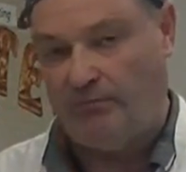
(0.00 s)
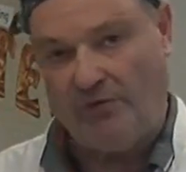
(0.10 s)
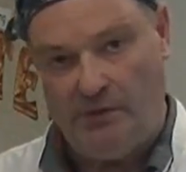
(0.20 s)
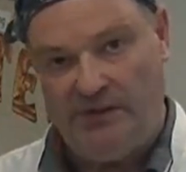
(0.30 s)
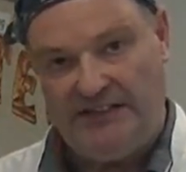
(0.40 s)

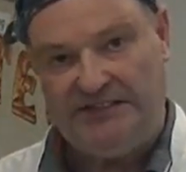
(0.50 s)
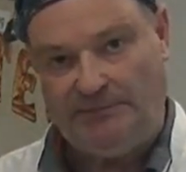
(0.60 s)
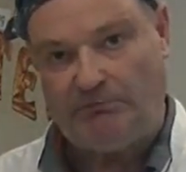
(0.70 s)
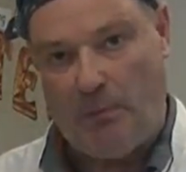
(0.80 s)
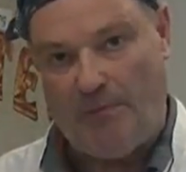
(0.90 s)
Well, that's
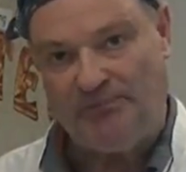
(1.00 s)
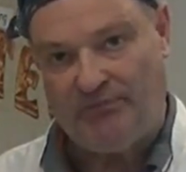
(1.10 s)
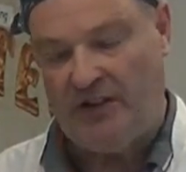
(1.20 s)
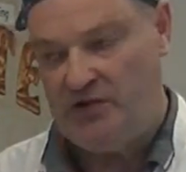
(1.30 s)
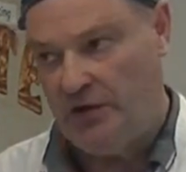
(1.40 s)

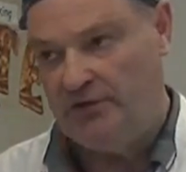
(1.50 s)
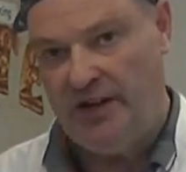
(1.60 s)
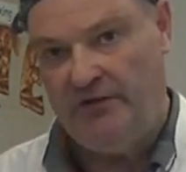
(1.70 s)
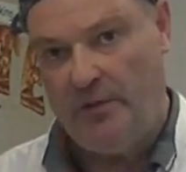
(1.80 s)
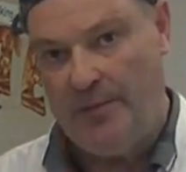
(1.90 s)
soft
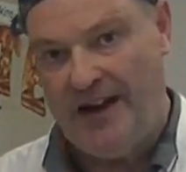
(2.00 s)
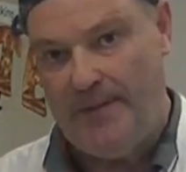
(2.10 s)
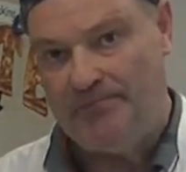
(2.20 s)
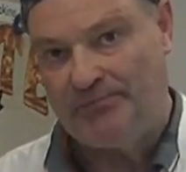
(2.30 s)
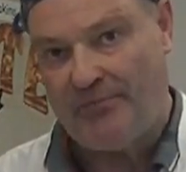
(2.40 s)
enough for me.
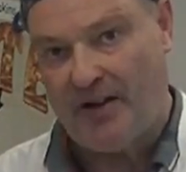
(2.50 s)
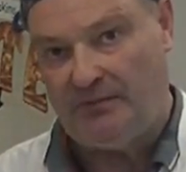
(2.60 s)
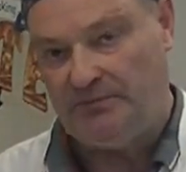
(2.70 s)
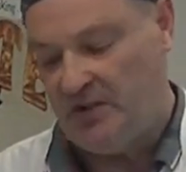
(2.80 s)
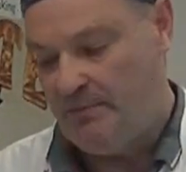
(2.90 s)

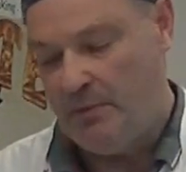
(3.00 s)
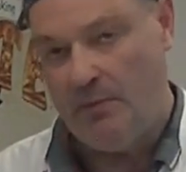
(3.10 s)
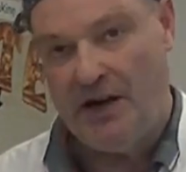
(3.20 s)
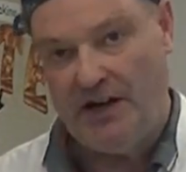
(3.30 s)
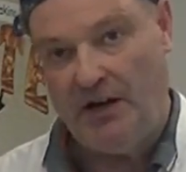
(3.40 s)
Some people
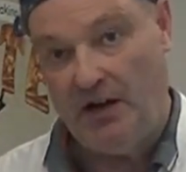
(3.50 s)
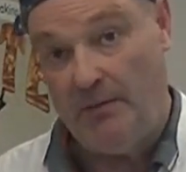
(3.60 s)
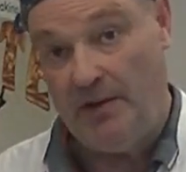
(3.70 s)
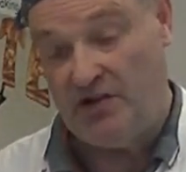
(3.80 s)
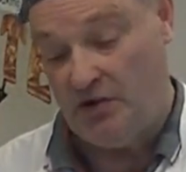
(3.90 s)
might like it
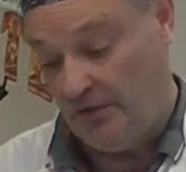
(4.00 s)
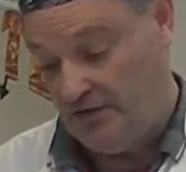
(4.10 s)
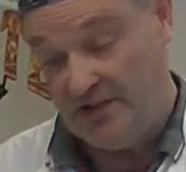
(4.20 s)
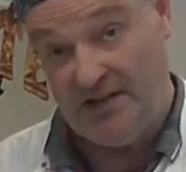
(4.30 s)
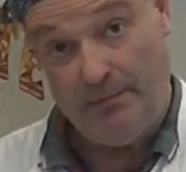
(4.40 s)
a bit
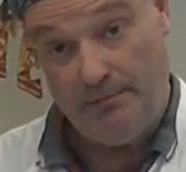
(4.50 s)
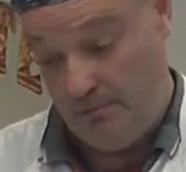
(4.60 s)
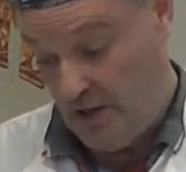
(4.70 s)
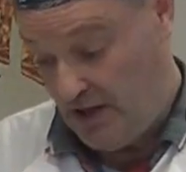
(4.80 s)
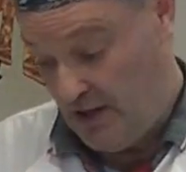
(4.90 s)
softer, some
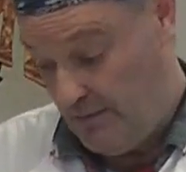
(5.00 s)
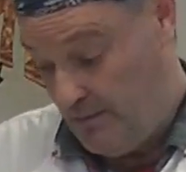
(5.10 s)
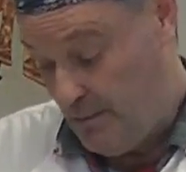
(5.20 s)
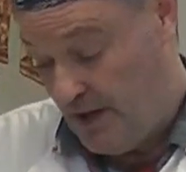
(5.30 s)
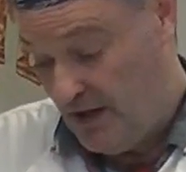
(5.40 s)

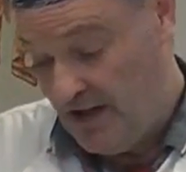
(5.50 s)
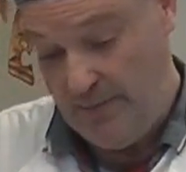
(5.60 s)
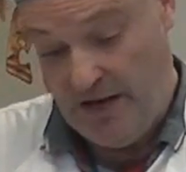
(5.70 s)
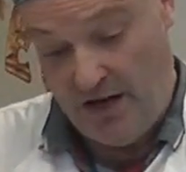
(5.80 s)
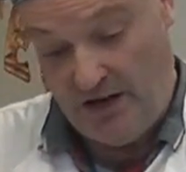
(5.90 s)
might like it a
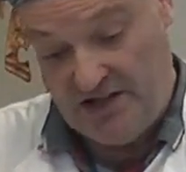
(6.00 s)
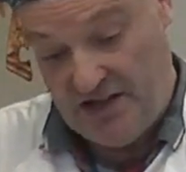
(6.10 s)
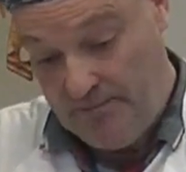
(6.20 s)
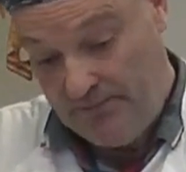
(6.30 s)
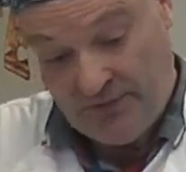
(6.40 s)
bit harder,
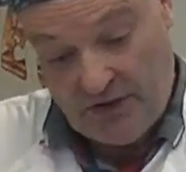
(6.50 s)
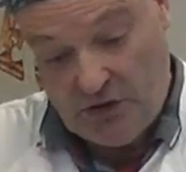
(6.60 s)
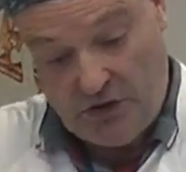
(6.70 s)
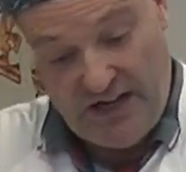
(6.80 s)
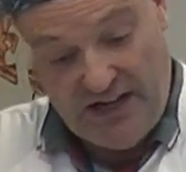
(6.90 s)
so
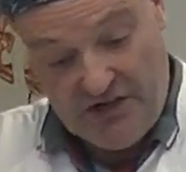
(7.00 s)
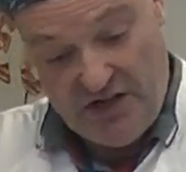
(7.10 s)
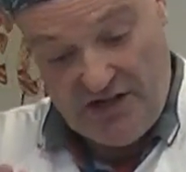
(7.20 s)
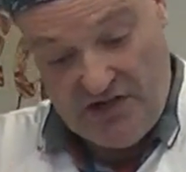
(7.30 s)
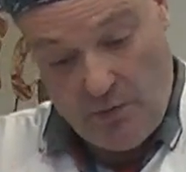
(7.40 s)
cook it
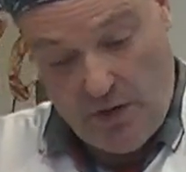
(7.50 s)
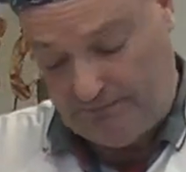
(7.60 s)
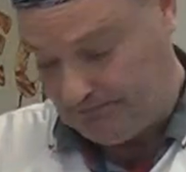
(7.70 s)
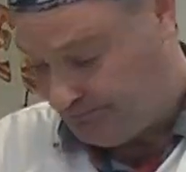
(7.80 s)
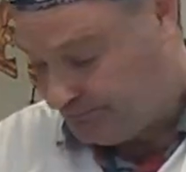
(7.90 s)
as you
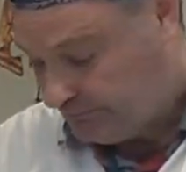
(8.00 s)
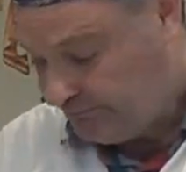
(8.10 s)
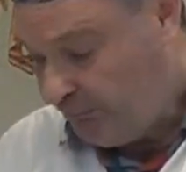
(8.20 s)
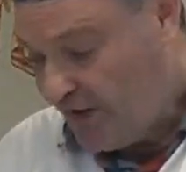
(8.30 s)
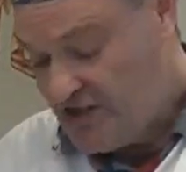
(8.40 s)
want.
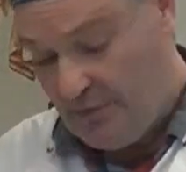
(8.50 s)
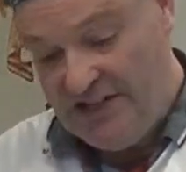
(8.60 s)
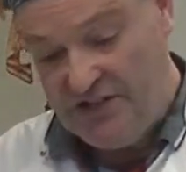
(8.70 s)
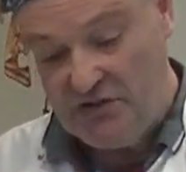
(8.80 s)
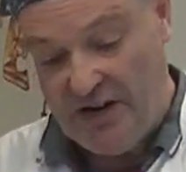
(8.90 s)
So we
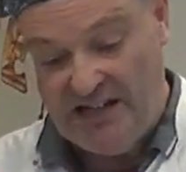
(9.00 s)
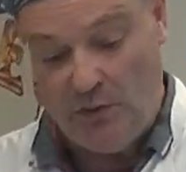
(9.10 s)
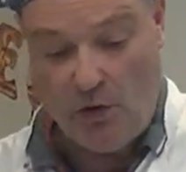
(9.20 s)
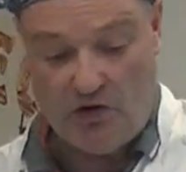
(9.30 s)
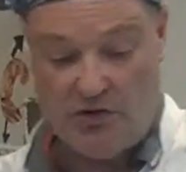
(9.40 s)
need to drain the
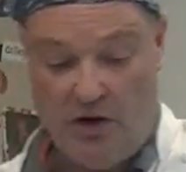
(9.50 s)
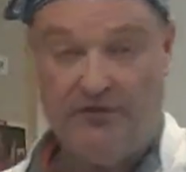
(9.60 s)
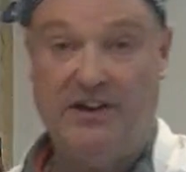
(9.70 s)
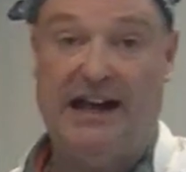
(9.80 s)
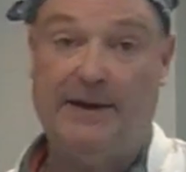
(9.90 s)
water
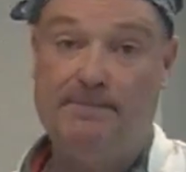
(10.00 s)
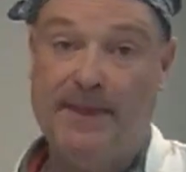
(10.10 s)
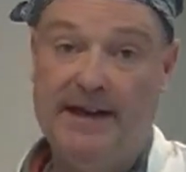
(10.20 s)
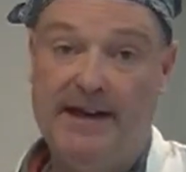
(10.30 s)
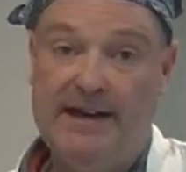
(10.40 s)
off now.
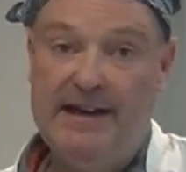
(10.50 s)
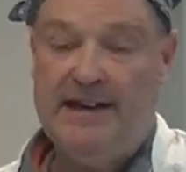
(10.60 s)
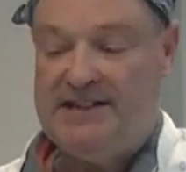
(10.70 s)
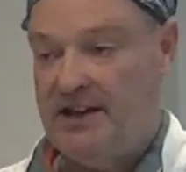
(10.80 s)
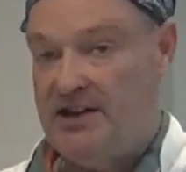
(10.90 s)

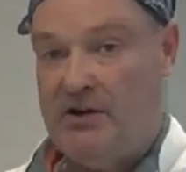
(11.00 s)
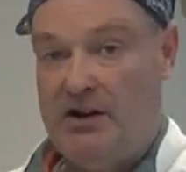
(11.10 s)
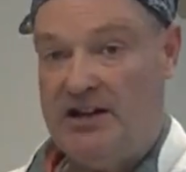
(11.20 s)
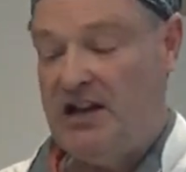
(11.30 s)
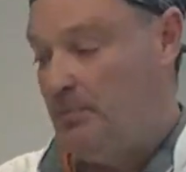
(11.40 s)
So there
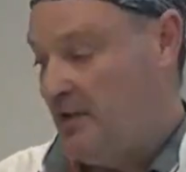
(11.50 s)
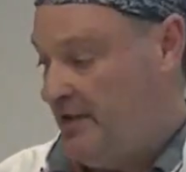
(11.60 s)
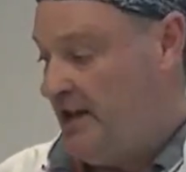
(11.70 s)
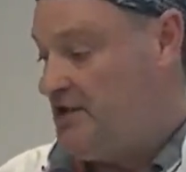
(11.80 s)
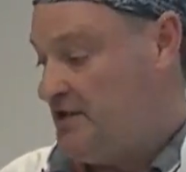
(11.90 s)
are a couple of
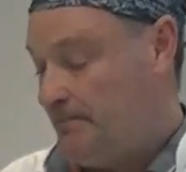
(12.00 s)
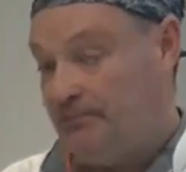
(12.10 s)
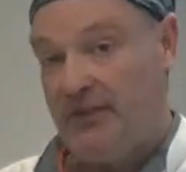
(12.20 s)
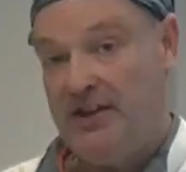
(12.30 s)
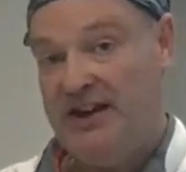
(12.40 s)
things
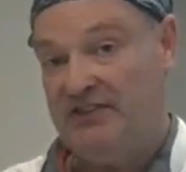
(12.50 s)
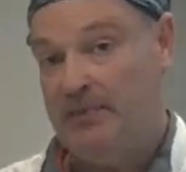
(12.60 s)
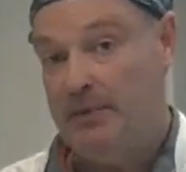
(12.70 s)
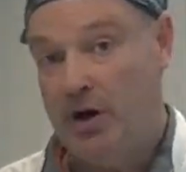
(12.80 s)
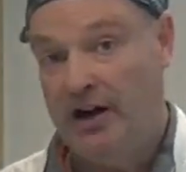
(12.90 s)
you have to
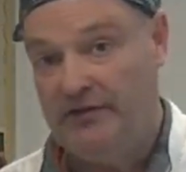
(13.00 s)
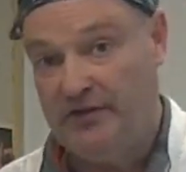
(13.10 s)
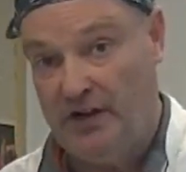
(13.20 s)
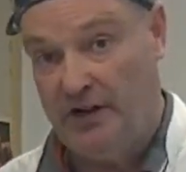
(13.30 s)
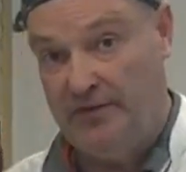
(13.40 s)
be
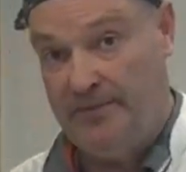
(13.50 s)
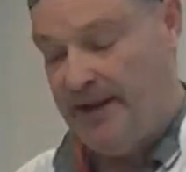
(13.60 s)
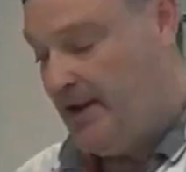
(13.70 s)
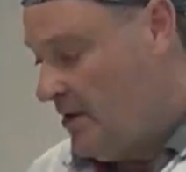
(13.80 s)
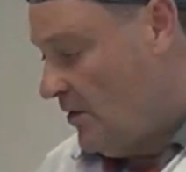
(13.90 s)
mindful of.
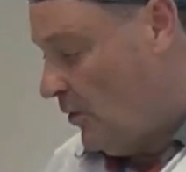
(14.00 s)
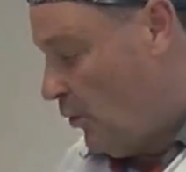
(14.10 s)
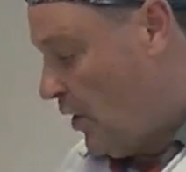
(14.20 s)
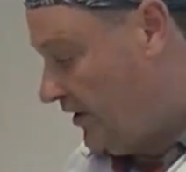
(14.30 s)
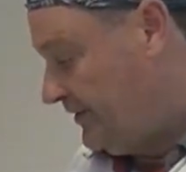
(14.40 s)

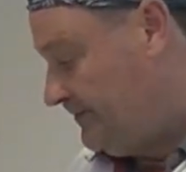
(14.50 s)
One,